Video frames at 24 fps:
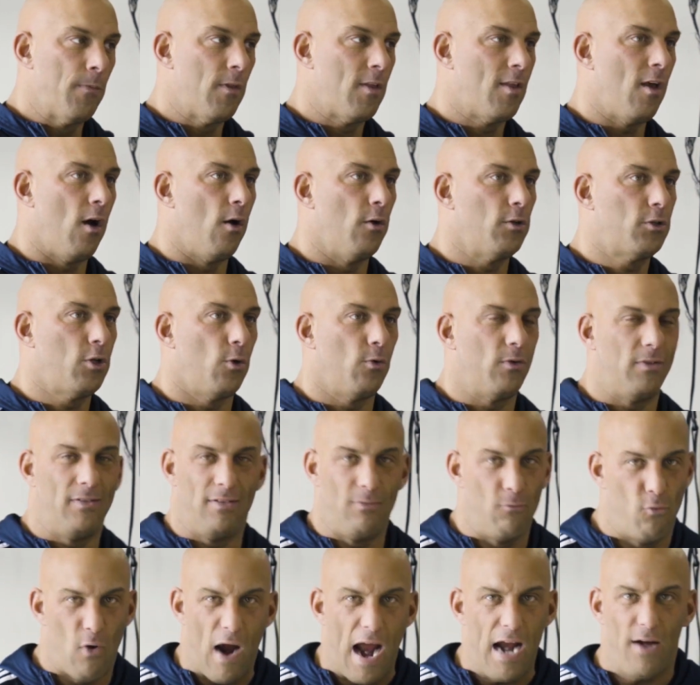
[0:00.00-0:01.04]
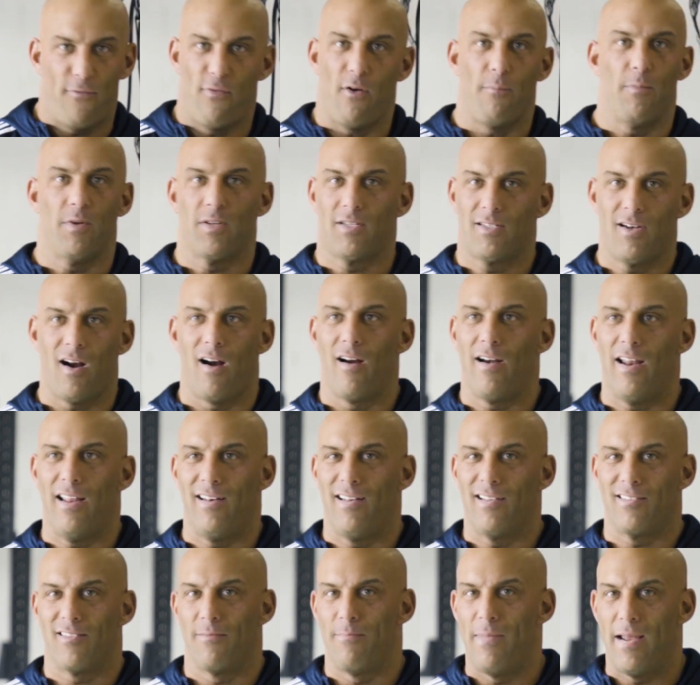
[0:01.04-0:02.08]
So right from the start,
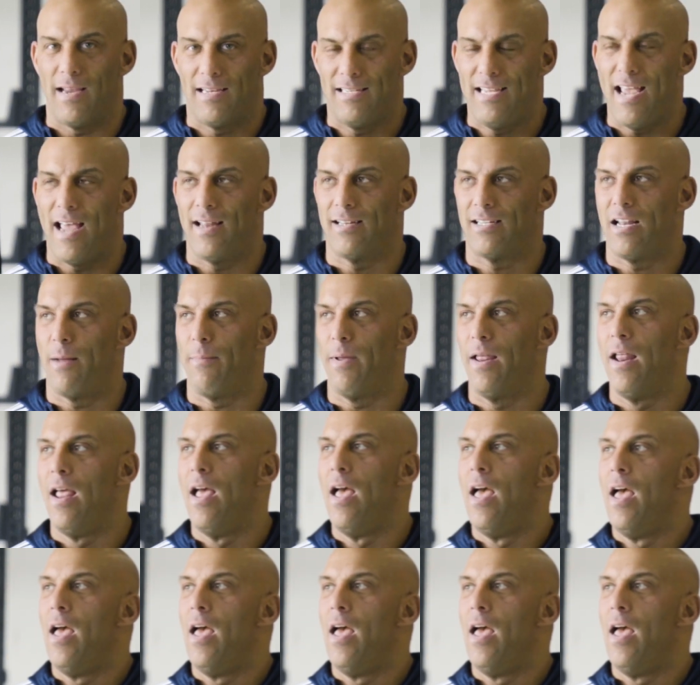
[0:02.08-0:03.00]
it doesn't make sense. I mean,